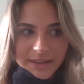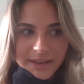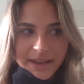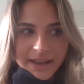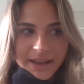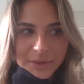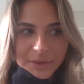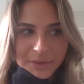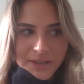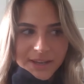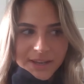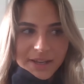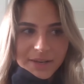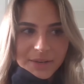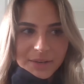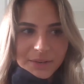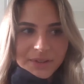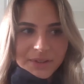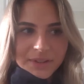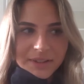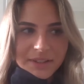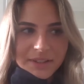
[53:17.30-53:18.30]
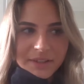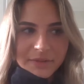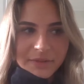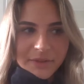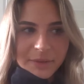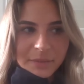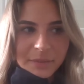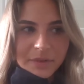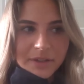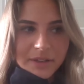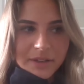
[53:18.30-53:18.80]
like how how
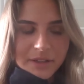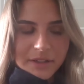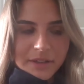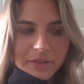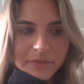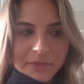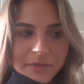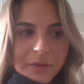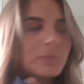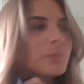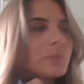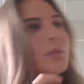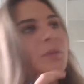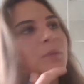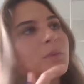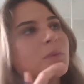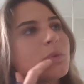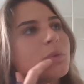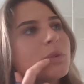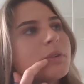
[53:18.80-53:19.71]
if I'm if I'm